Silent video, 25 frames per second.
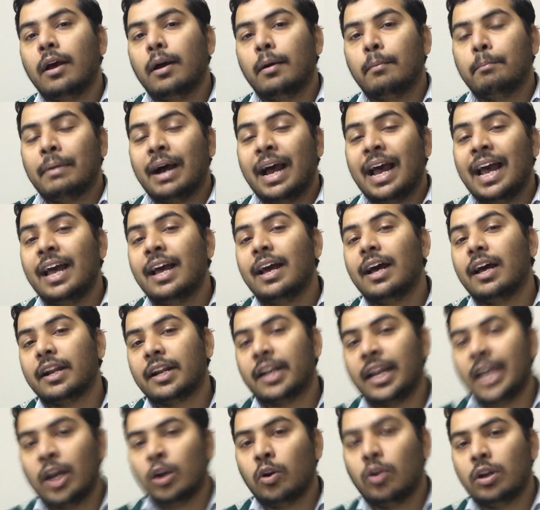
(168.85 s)
my
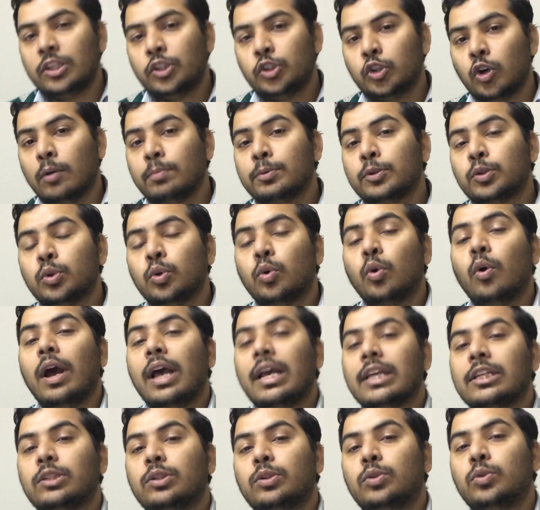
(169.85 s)
regular job so
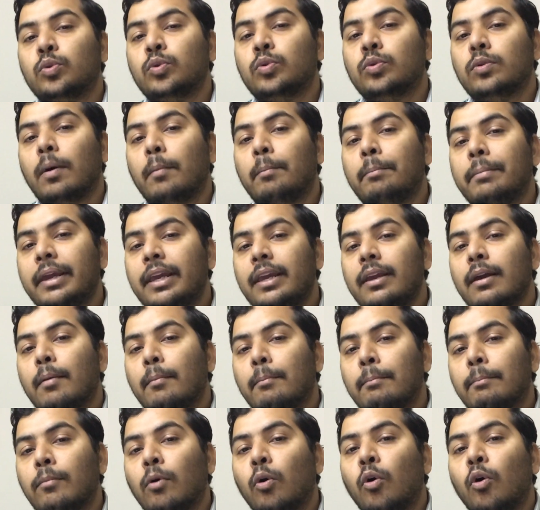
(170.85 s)
as to be
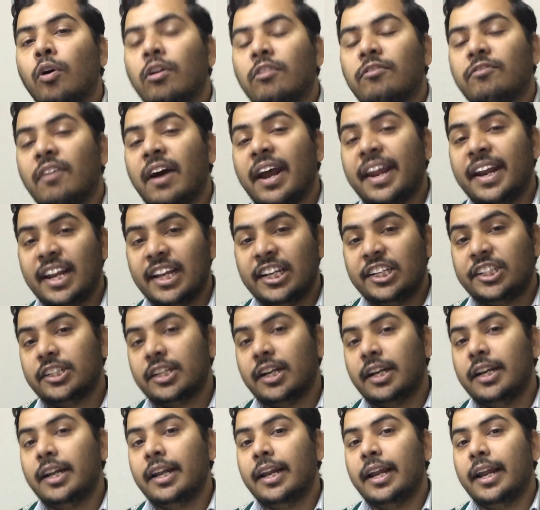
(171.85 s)
more
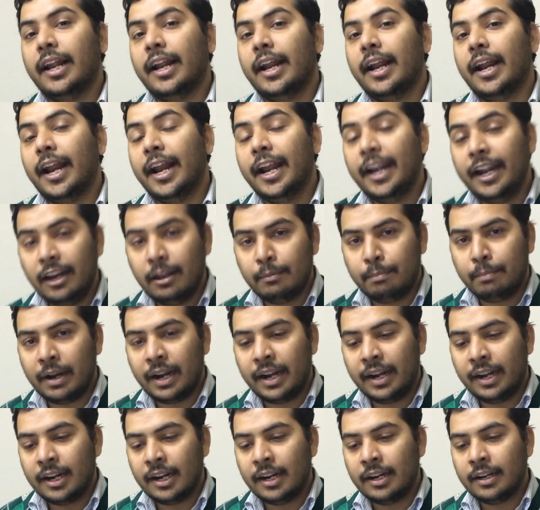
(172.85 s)
financially
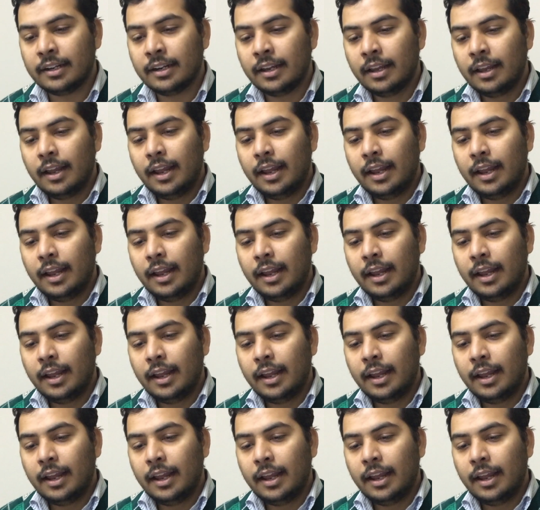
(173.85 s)
independent